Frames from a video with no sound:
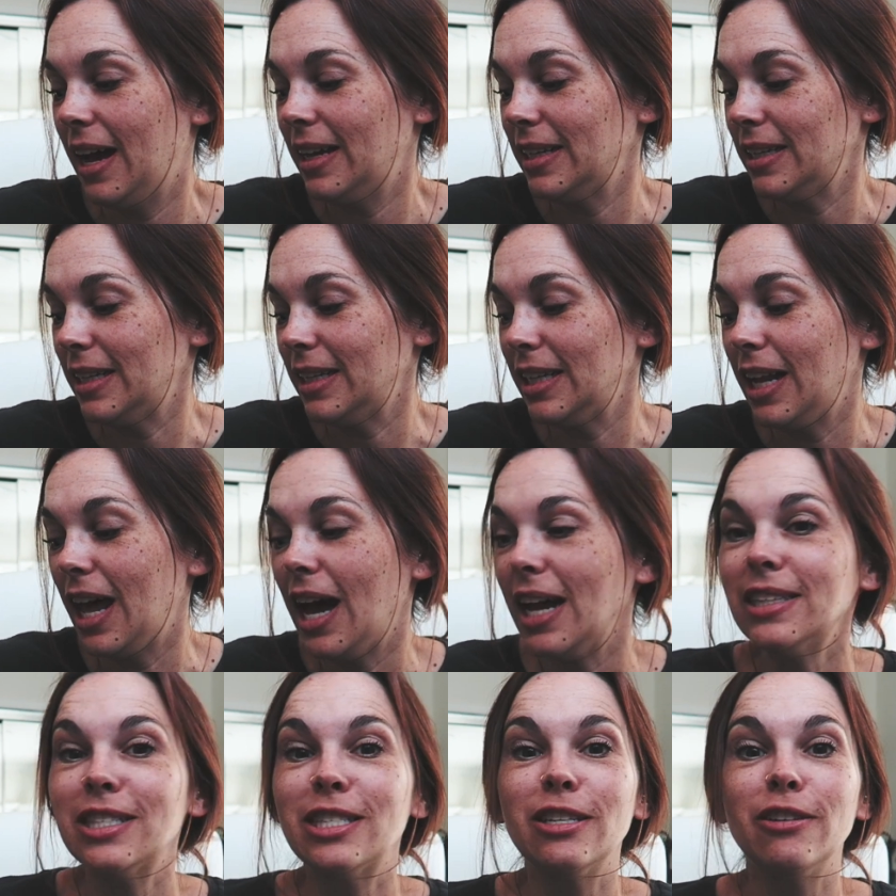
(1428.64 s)

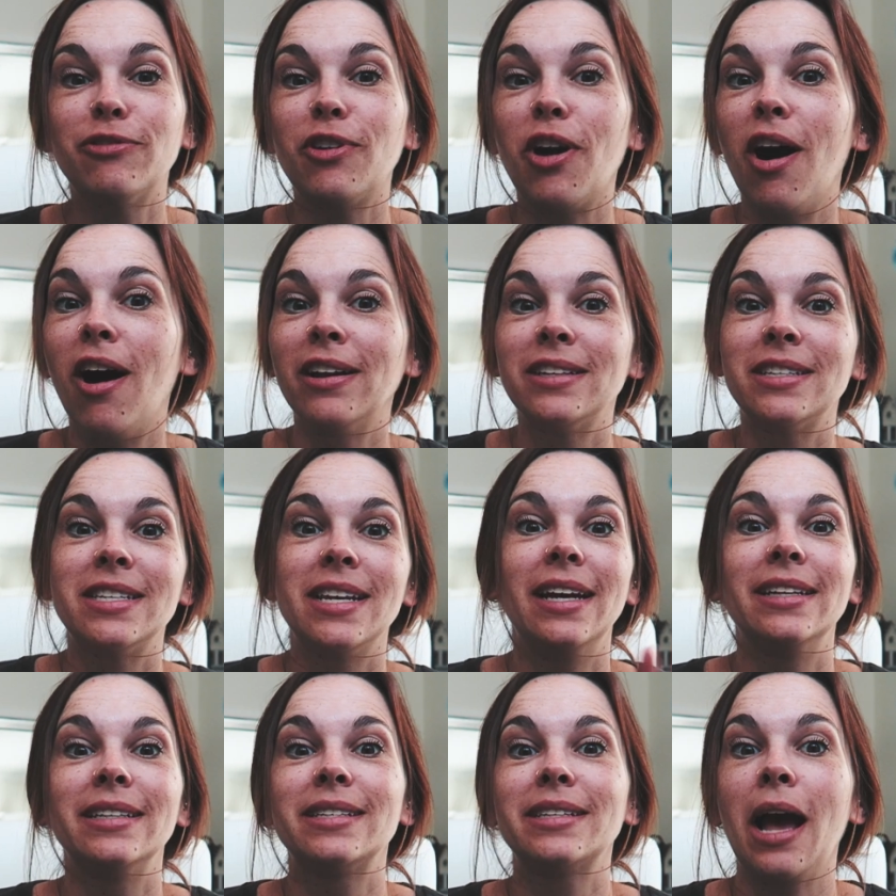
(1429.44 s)
lots of
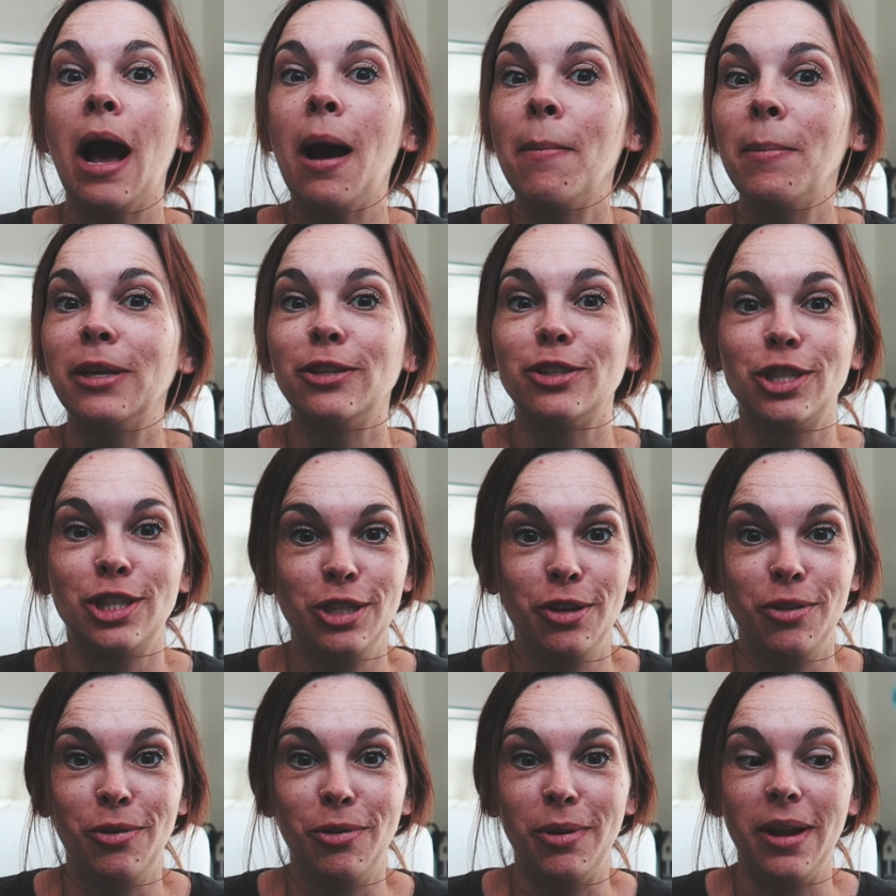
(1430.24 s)
content coming
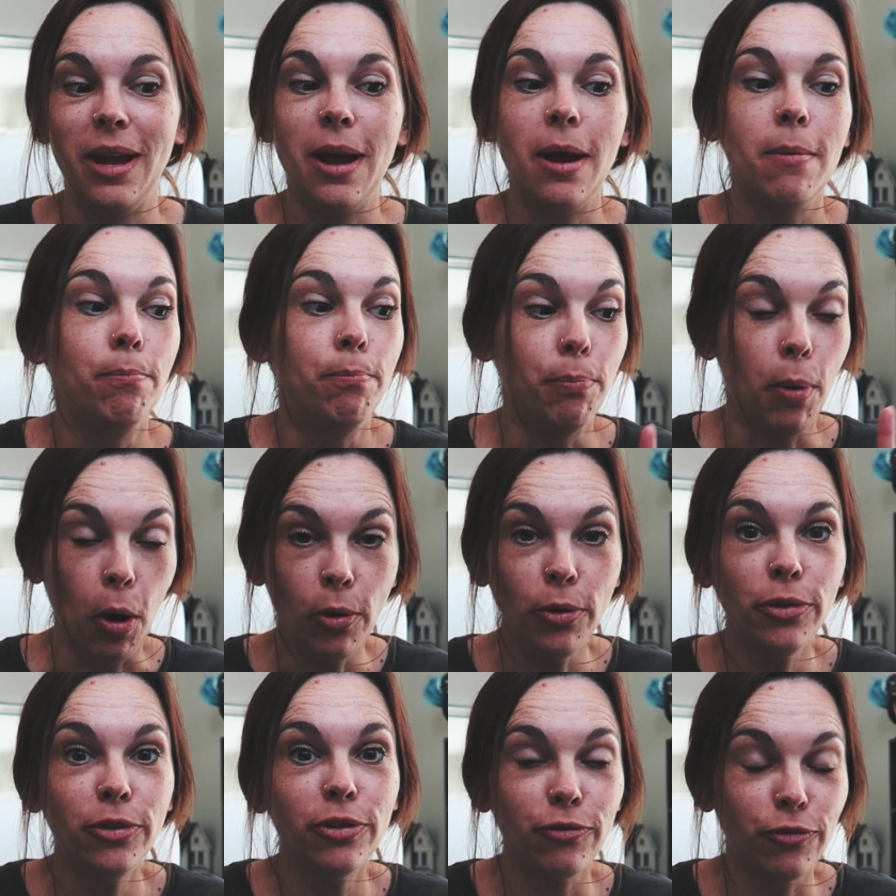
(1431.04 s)
soon,
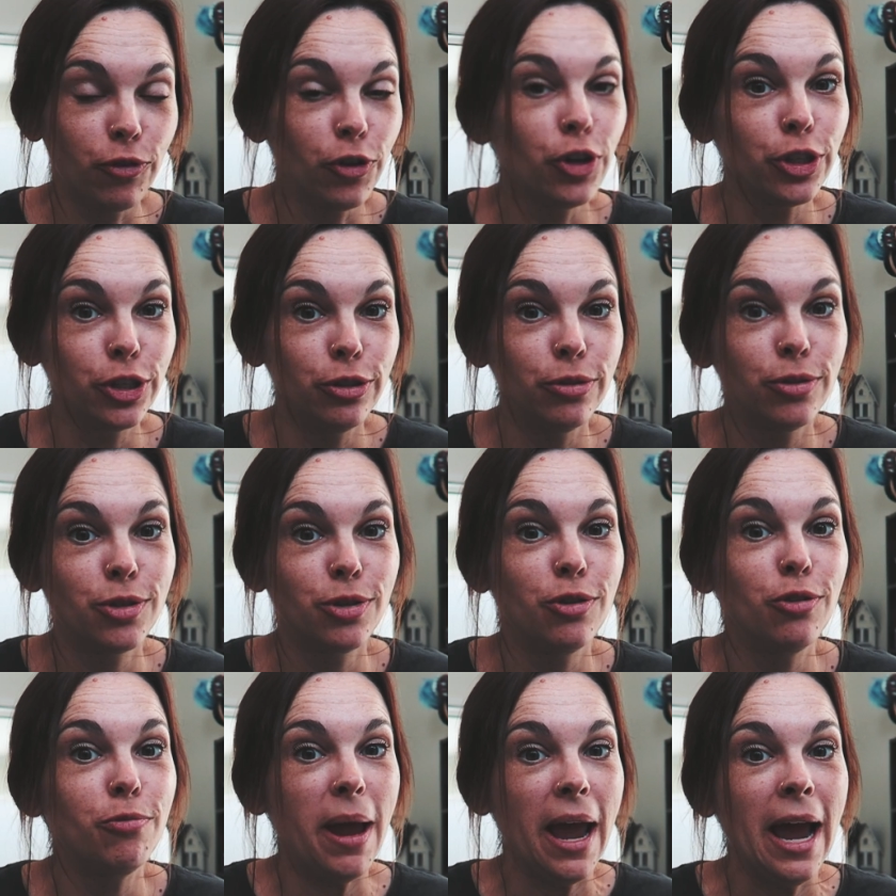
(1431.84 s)
both for
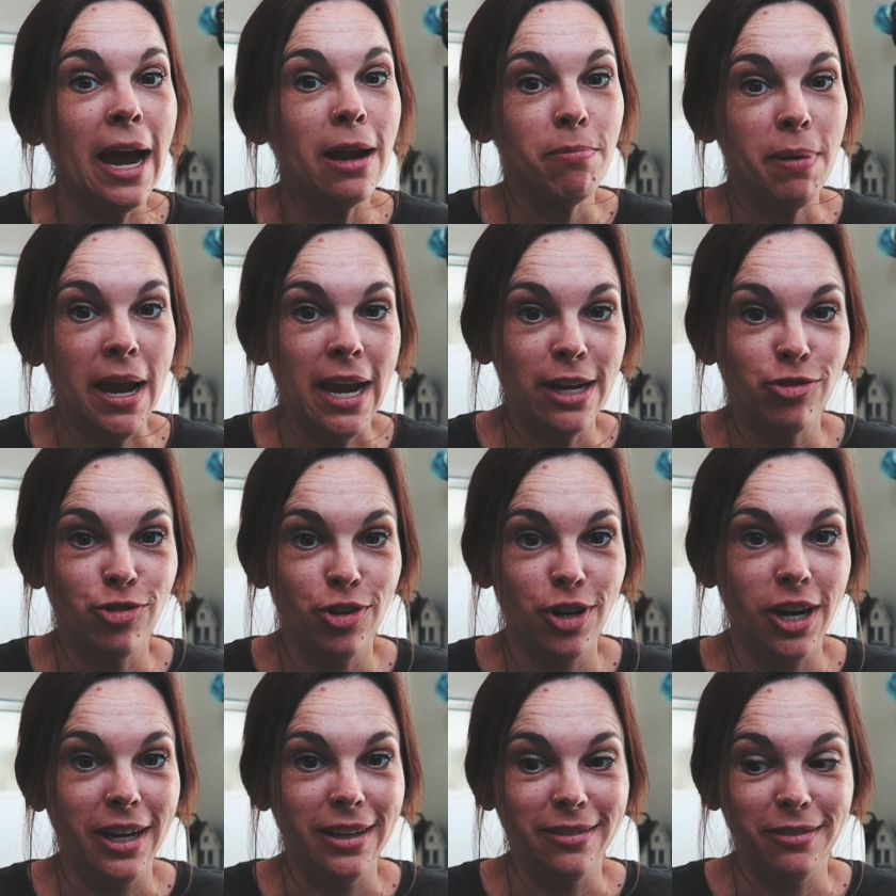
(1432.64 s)
YouTube and
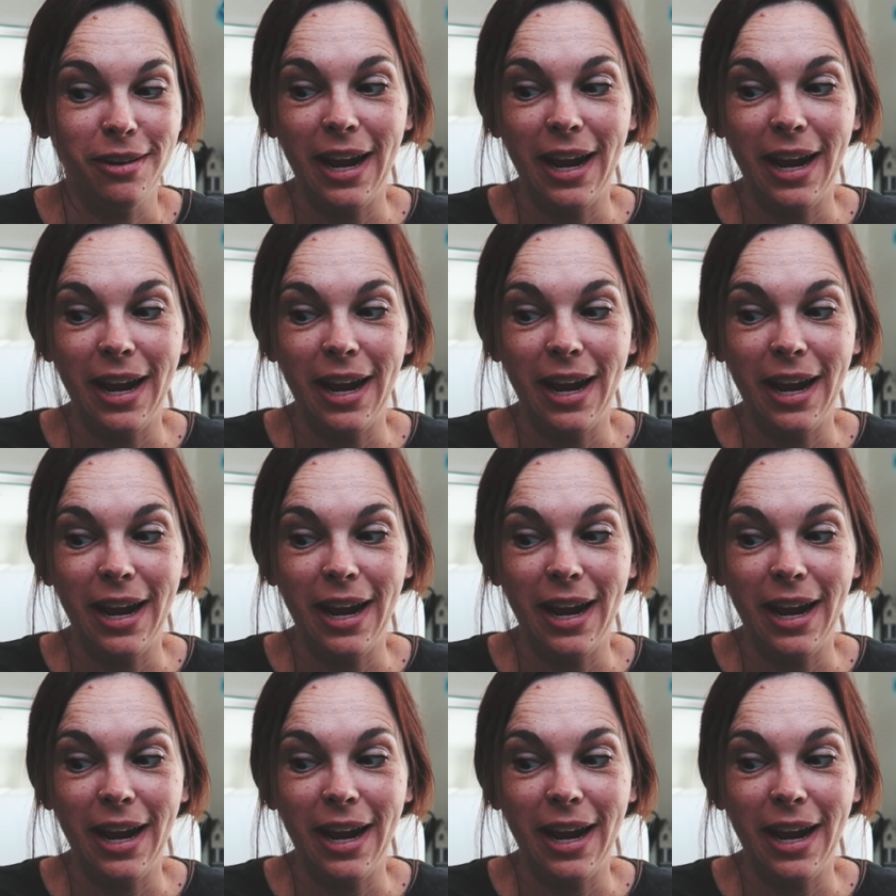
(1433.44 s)
Patreon.